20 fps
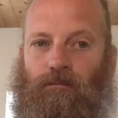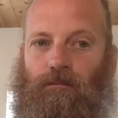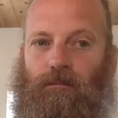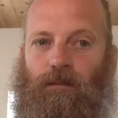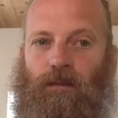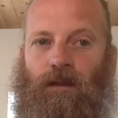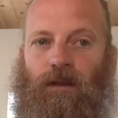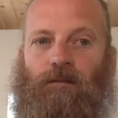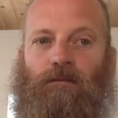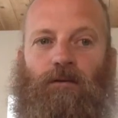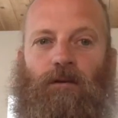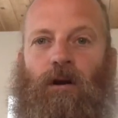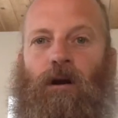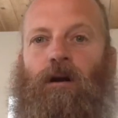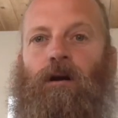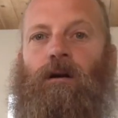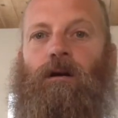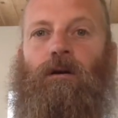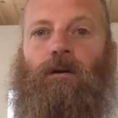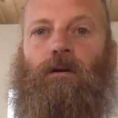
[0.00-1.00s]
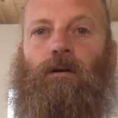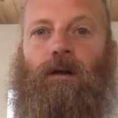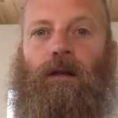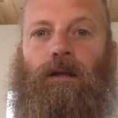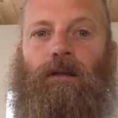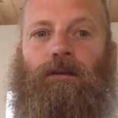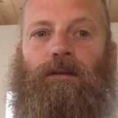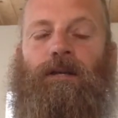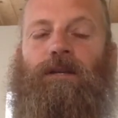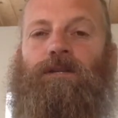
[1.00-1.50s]
These are all
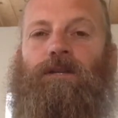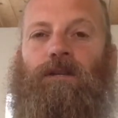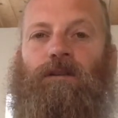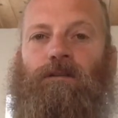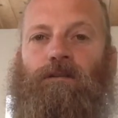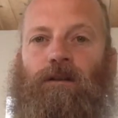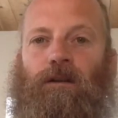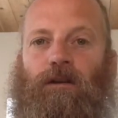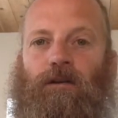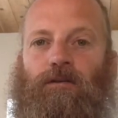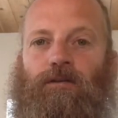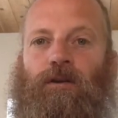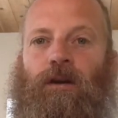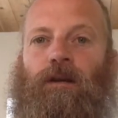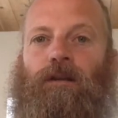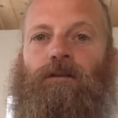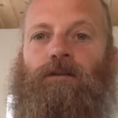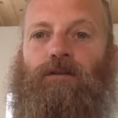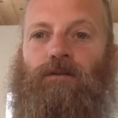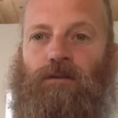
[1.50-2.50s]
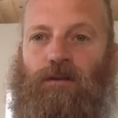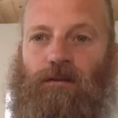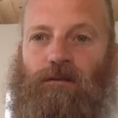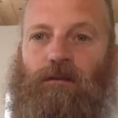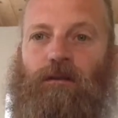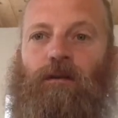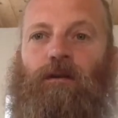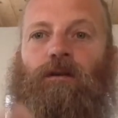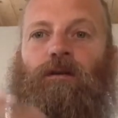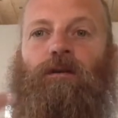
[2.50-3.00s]
teachings that are trying to
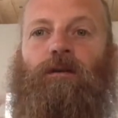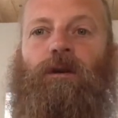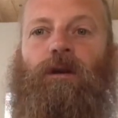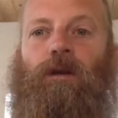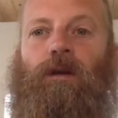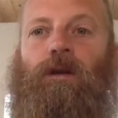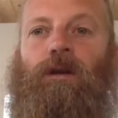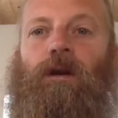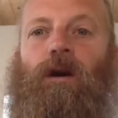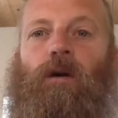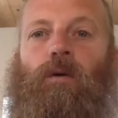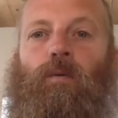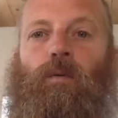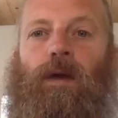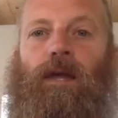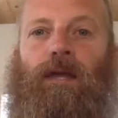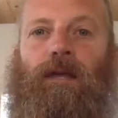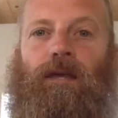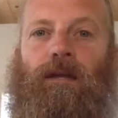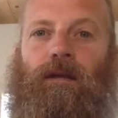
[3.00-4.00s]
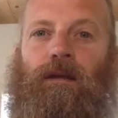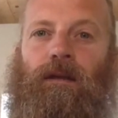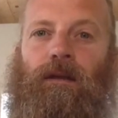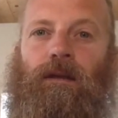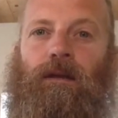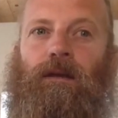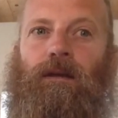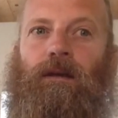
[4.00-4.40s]
just awaken,